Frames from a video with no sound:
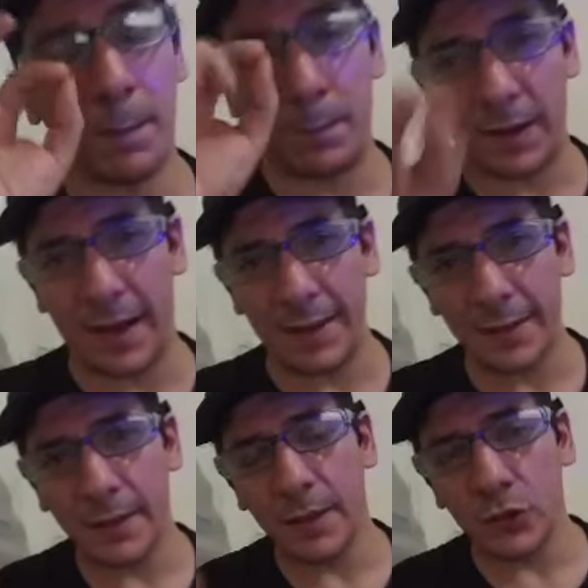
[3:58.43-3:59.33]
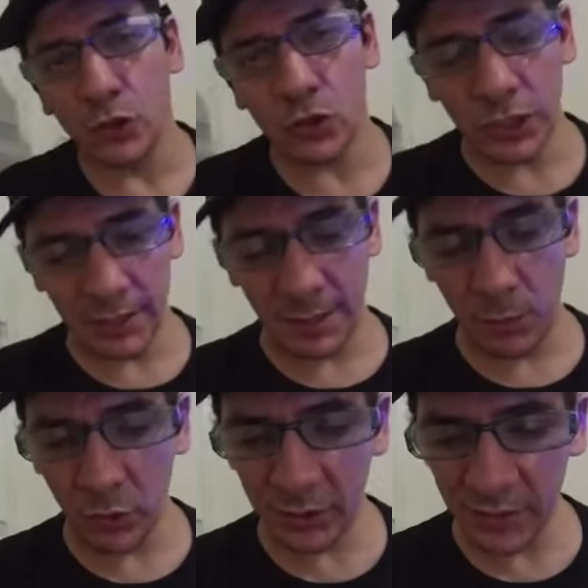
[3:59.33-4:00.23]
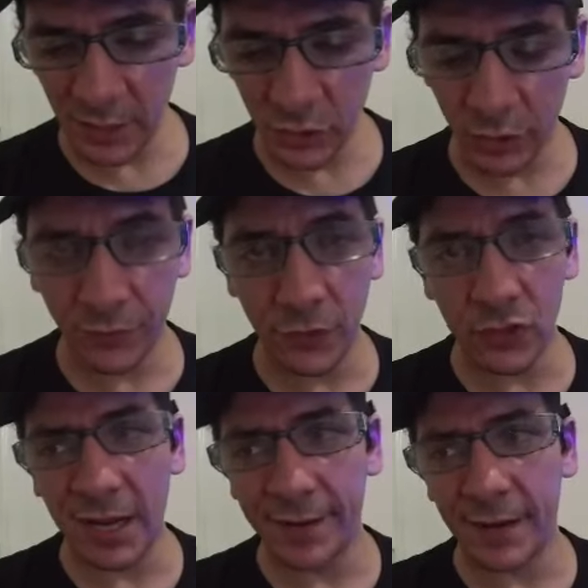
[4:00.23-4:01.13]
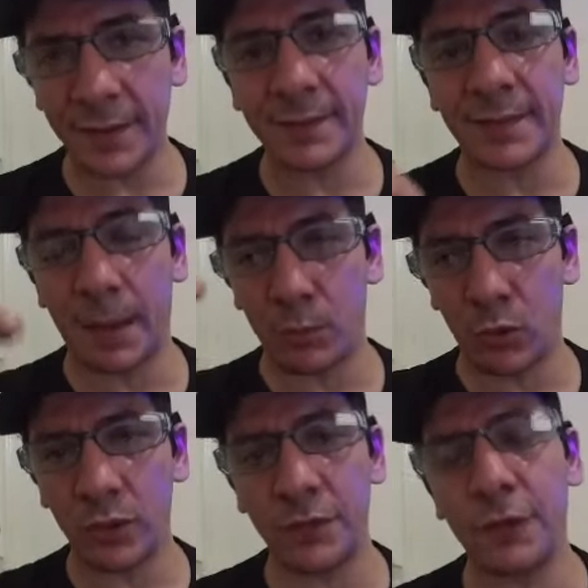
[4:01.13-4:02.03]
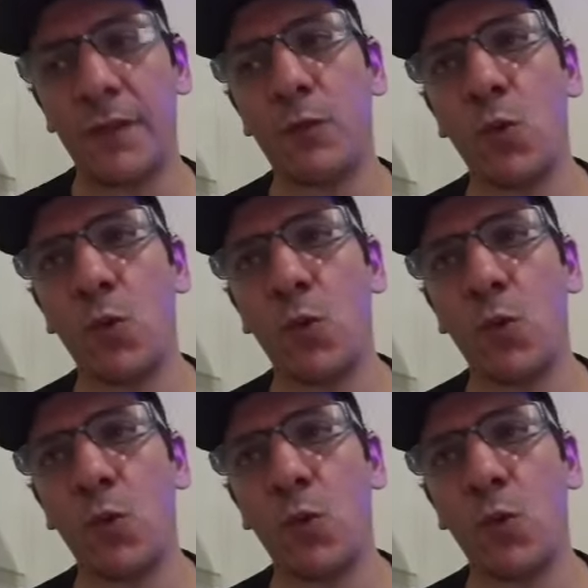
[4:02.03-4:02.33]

apply, you see the monetization of your channel double. If you have